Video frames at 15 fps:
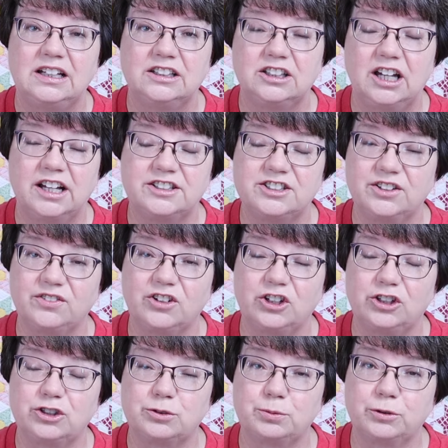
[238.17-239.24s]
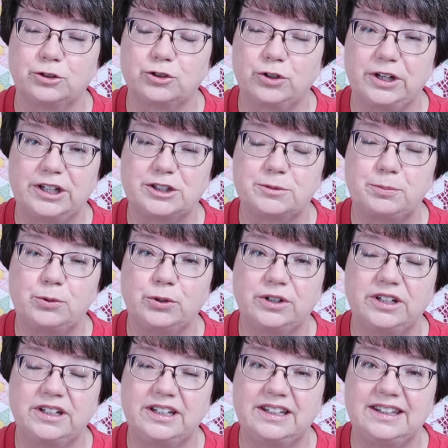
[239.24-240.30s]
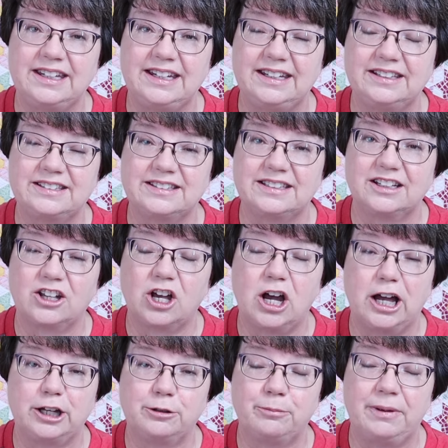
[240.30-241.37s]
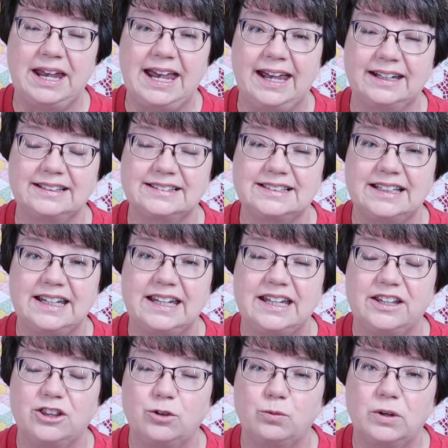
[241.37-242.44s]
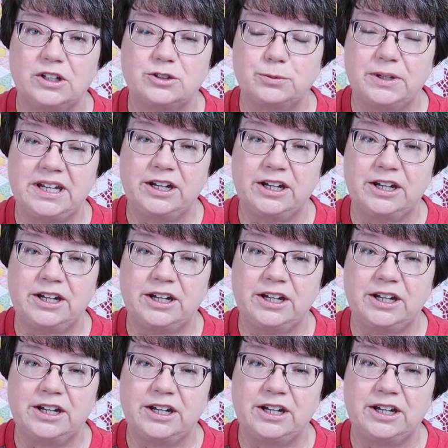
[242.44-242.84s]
Lots of goods were transported in these cotton bags. The ones we